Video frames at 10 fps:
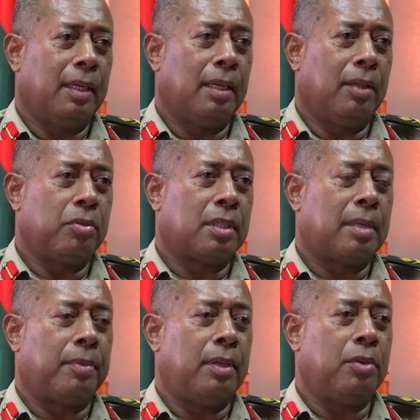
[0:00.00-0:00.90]
And those are
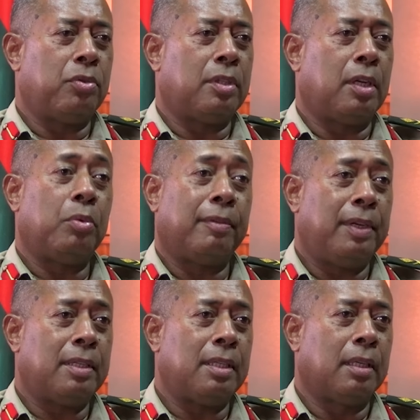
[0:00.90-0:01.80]
some of the issues that we are
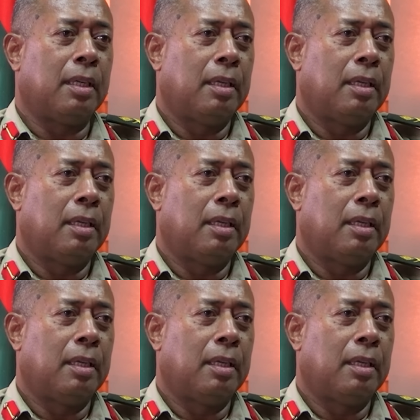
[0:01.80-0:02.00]
facing.